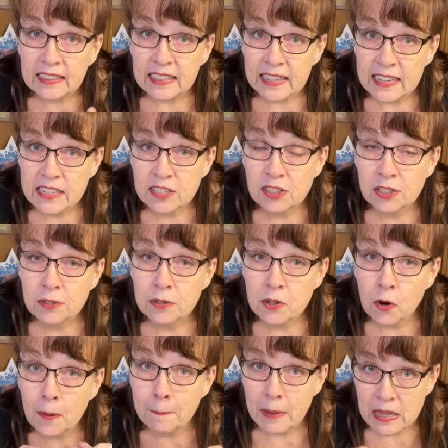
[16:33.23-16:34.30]

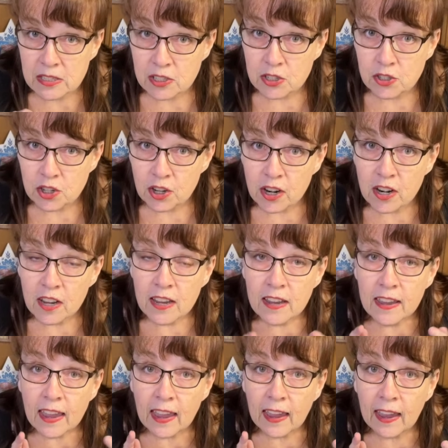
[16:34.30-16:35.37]
Anyway, if you comment
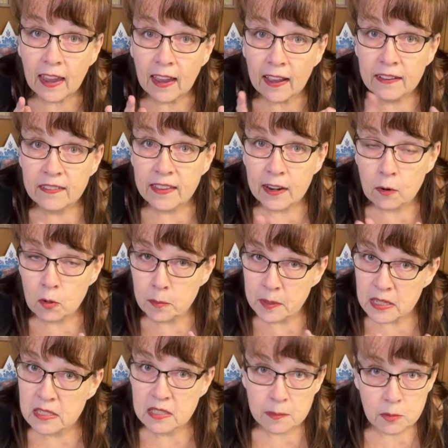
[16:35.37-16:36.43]
supplies in
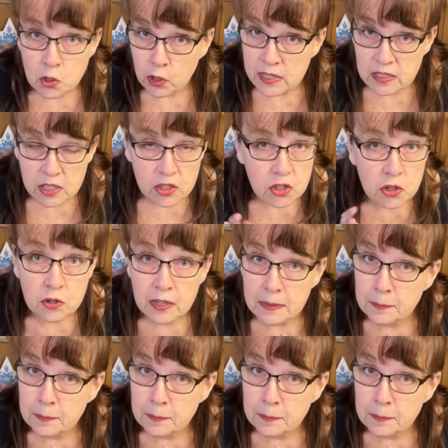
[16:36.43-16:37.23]
the comments,